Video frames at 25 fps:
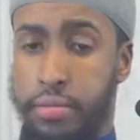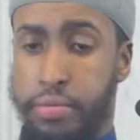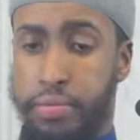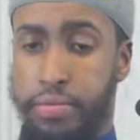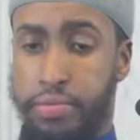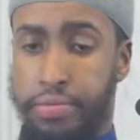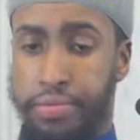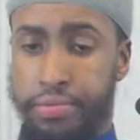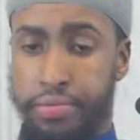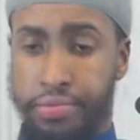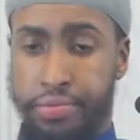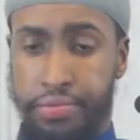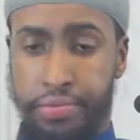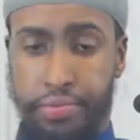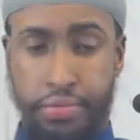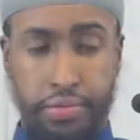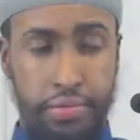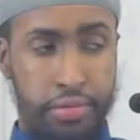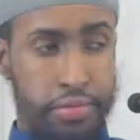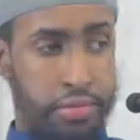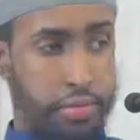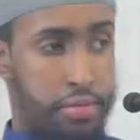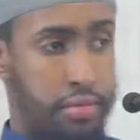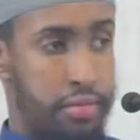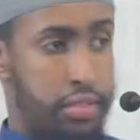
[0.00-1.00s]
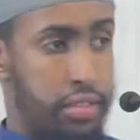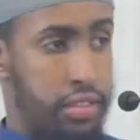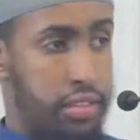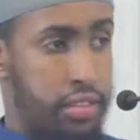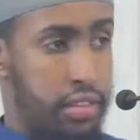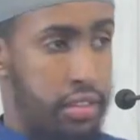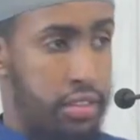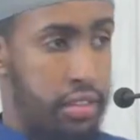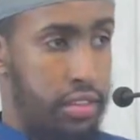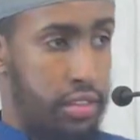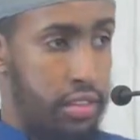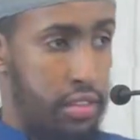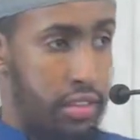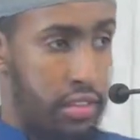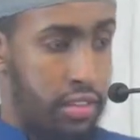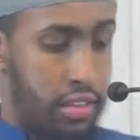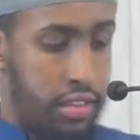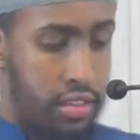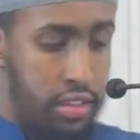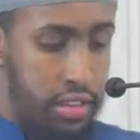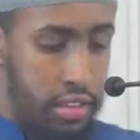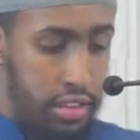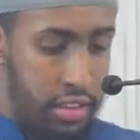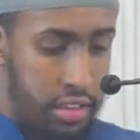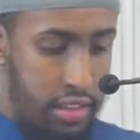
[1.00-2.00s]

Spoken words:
[no speech]